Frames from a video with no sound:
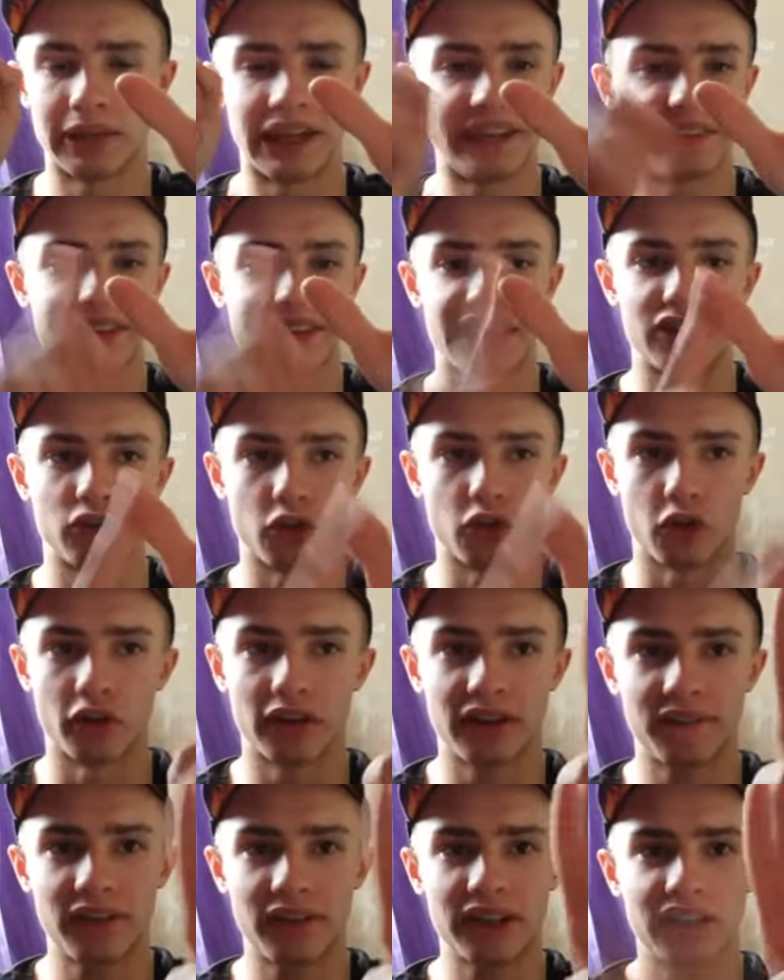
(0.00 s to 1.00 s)
is then done.
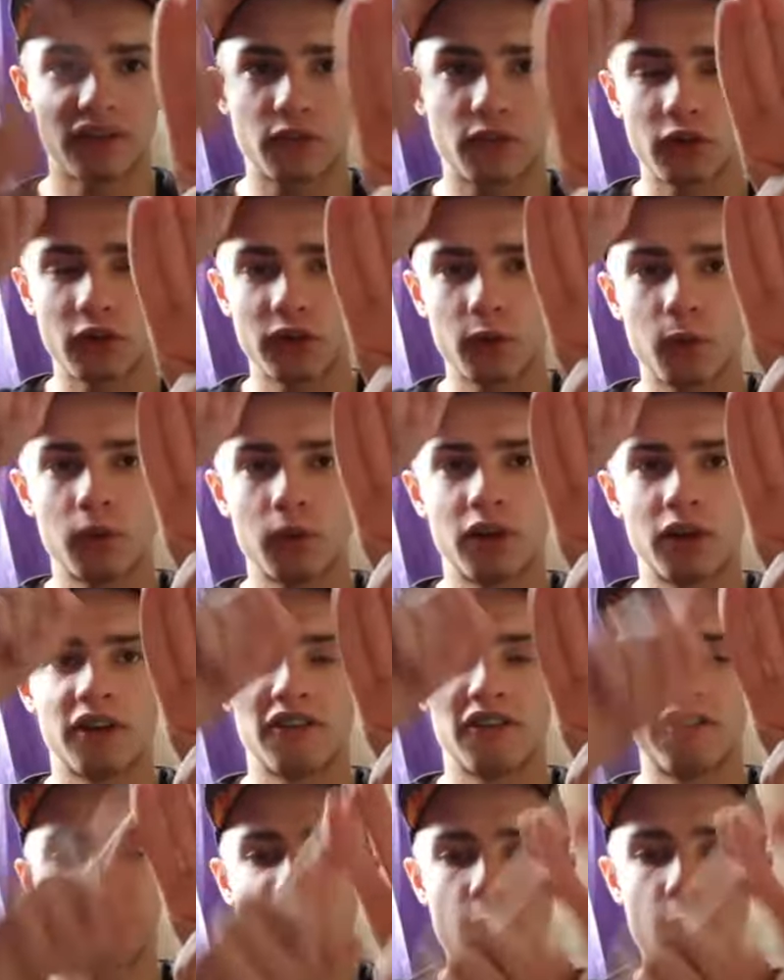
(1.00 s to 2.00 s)
And then you've got your
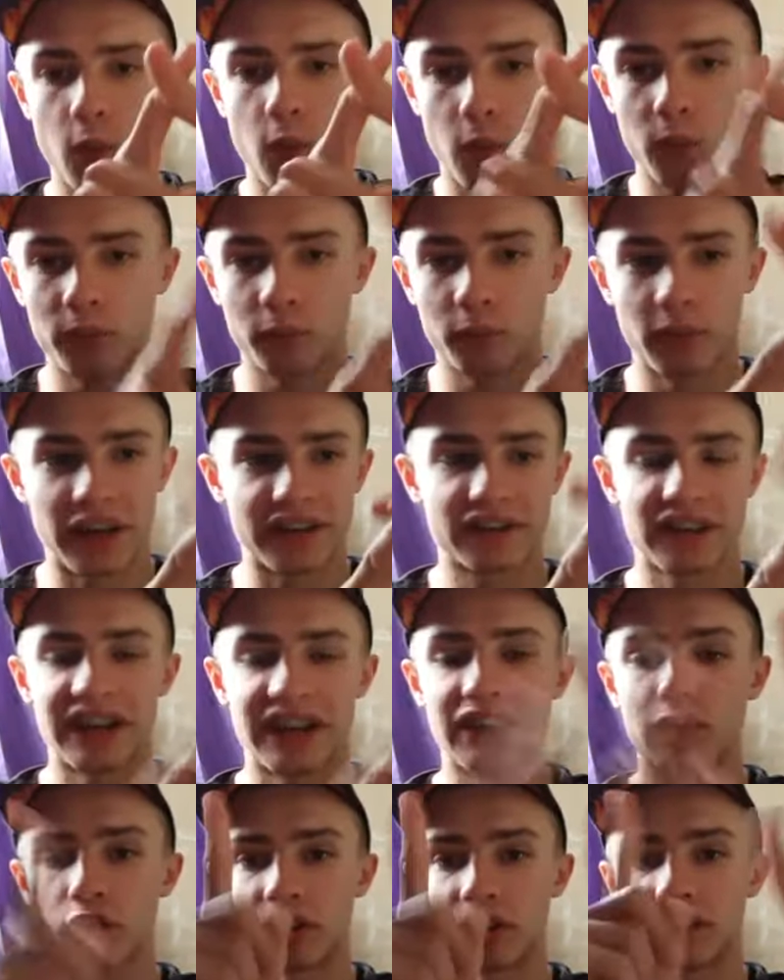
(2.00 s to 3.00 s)
4, which
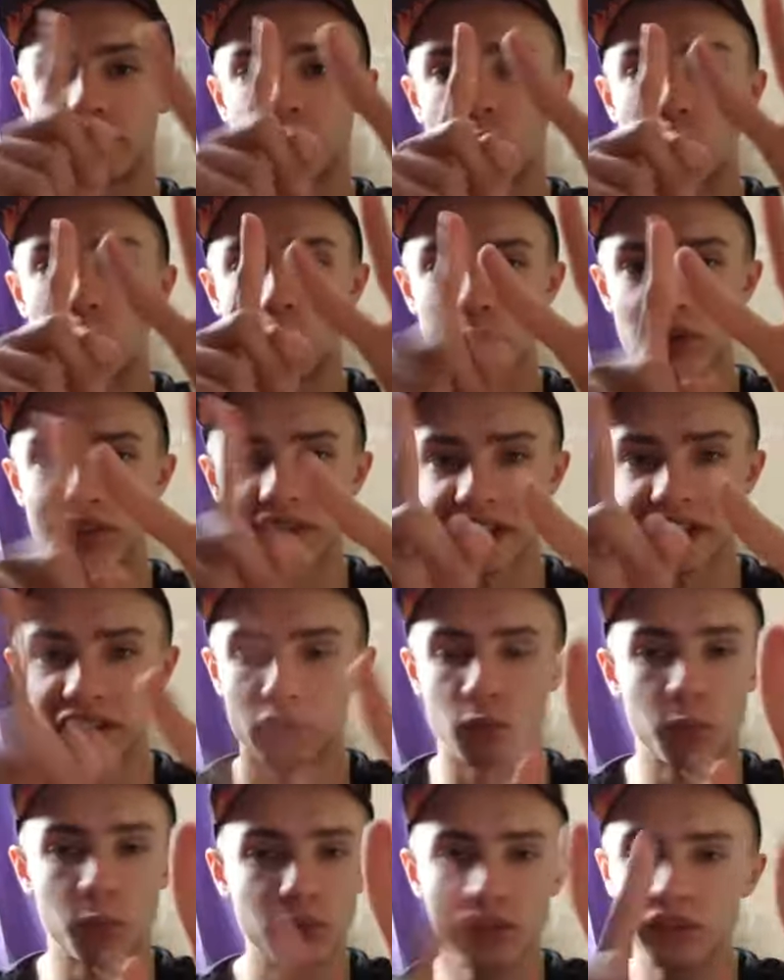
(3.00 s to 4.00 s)
is like
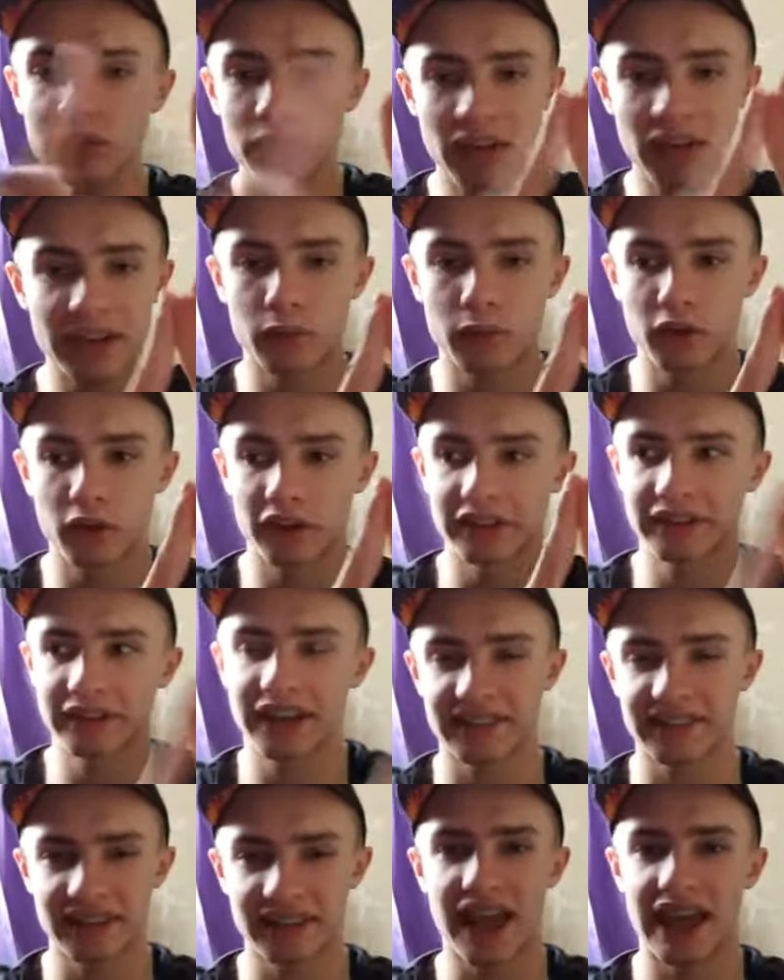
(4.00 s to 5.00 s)
text. So, if you read like
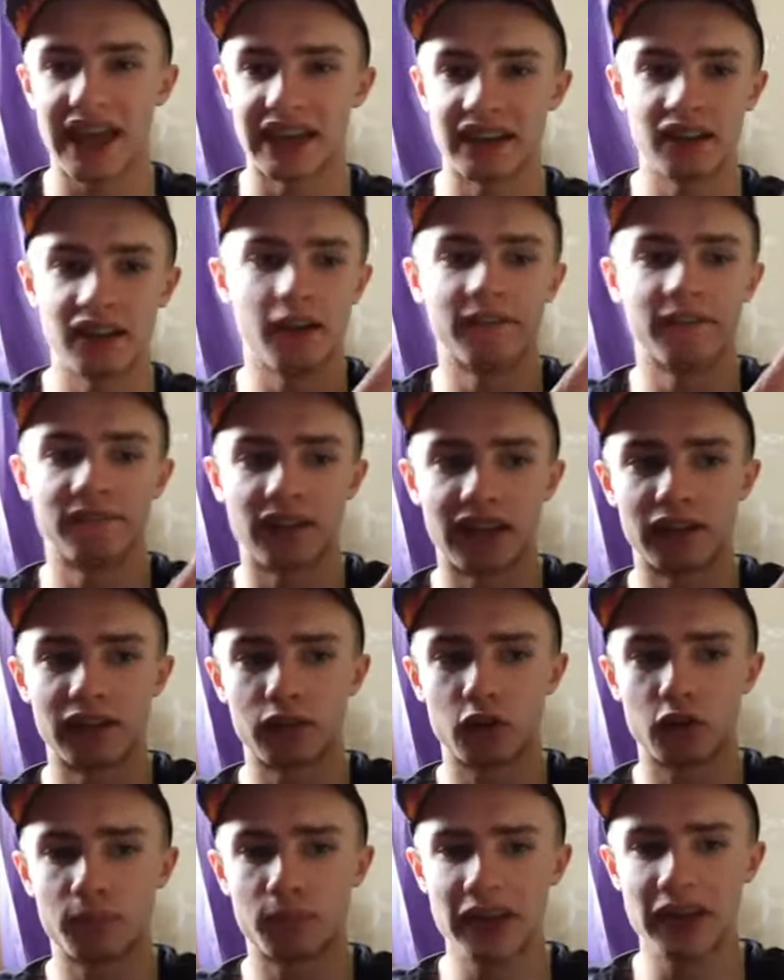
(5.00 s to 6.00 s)
text A,
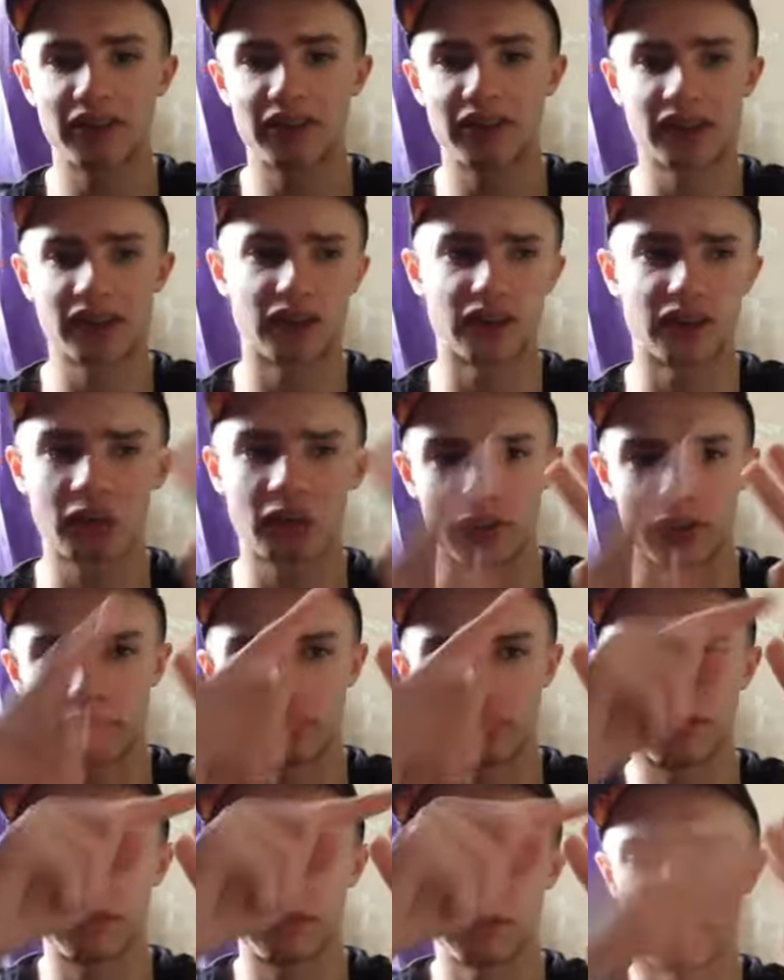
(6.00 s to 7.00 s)
then you basically could
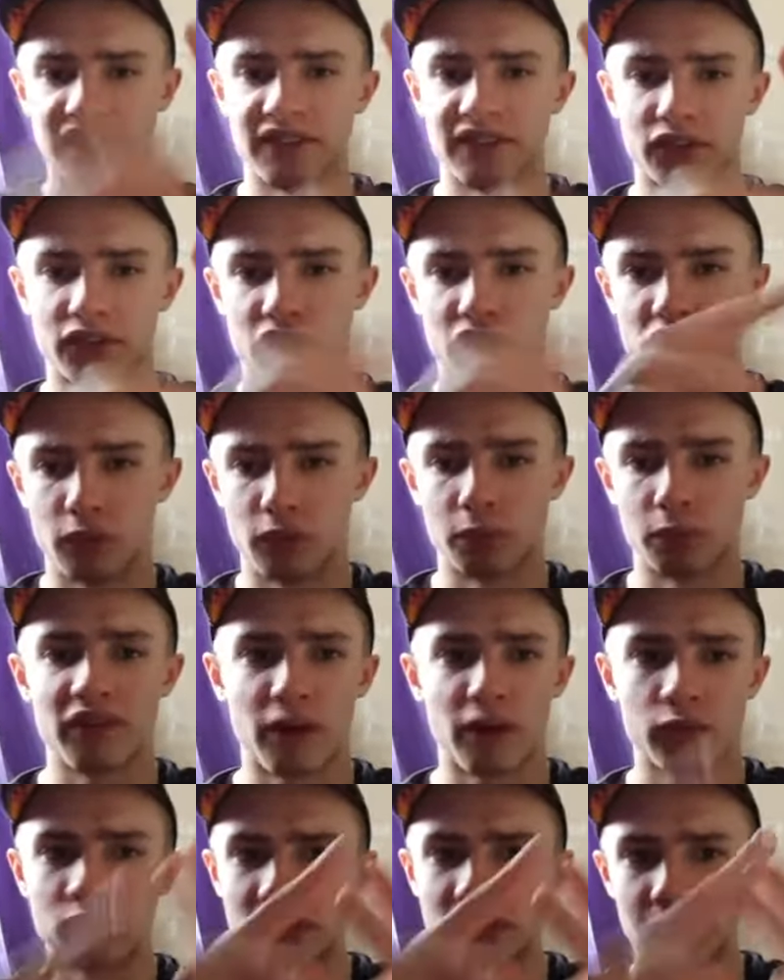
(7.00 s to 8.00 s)
be in 2
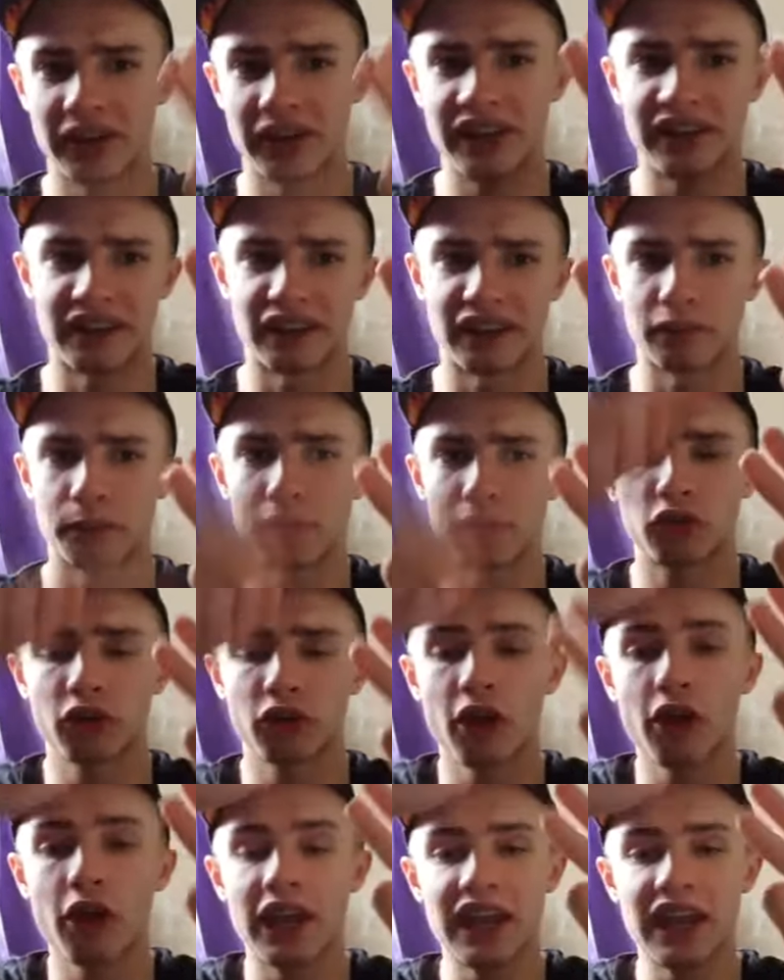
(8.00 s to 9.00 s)
reading. Because
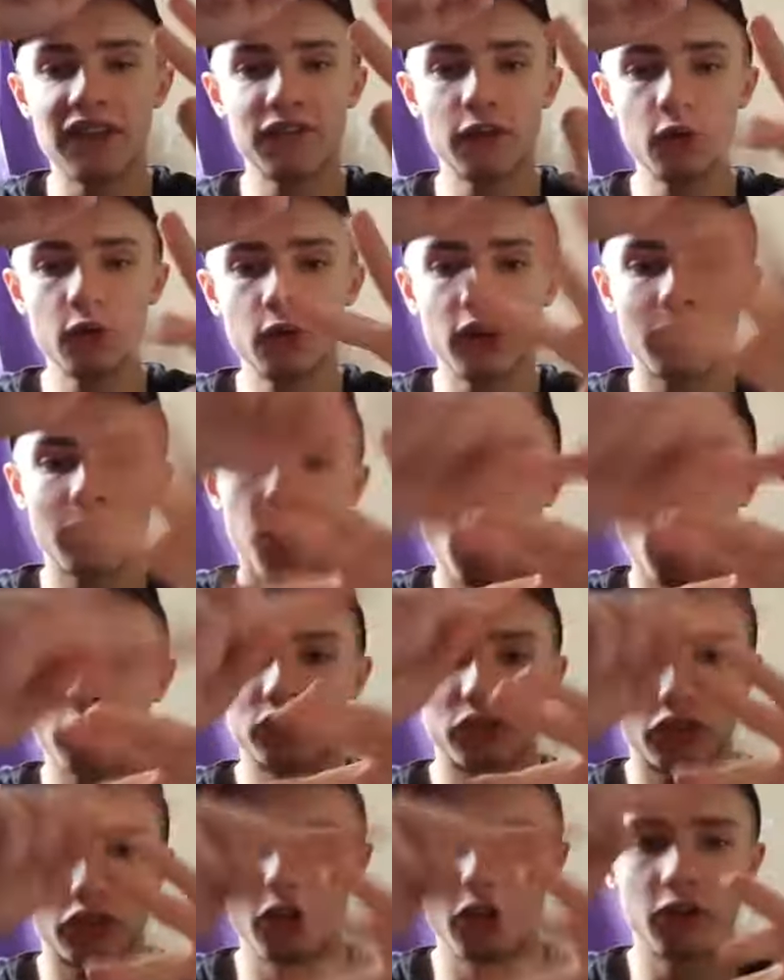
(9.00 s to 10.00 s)
if you did
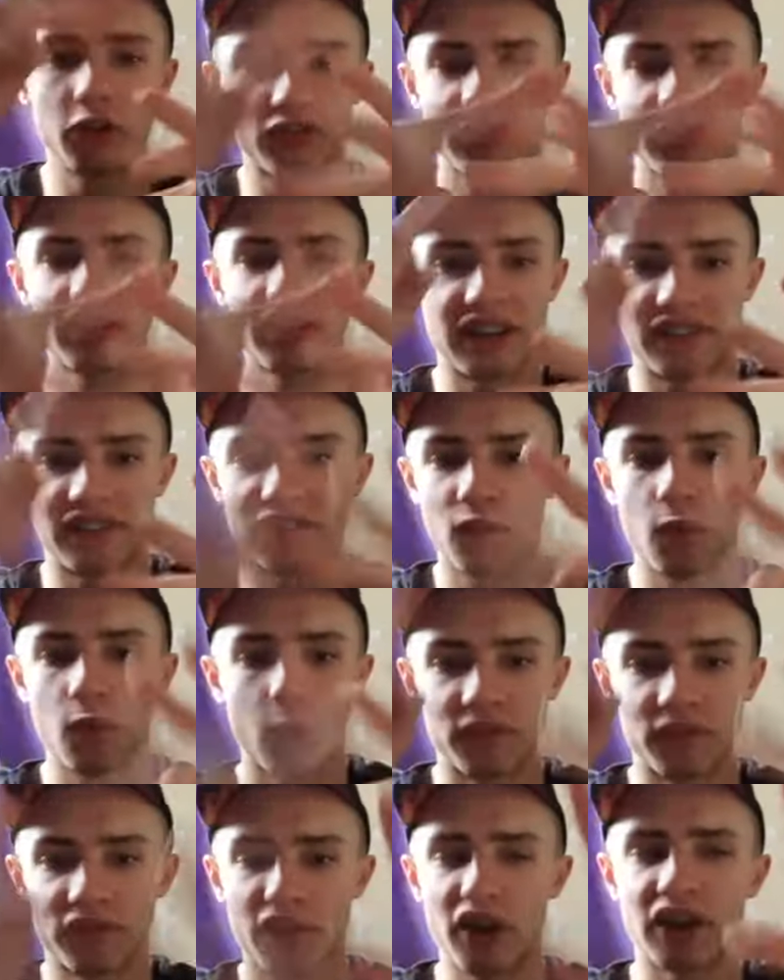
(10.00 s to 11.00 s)
3,
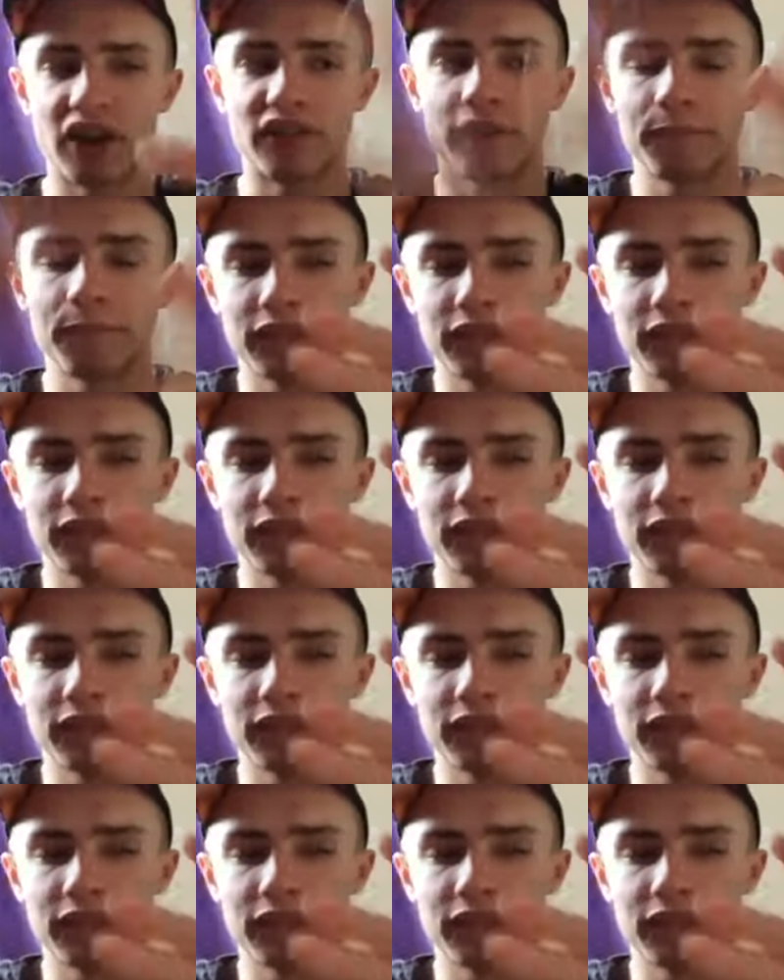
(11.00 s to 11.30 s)
4, 5,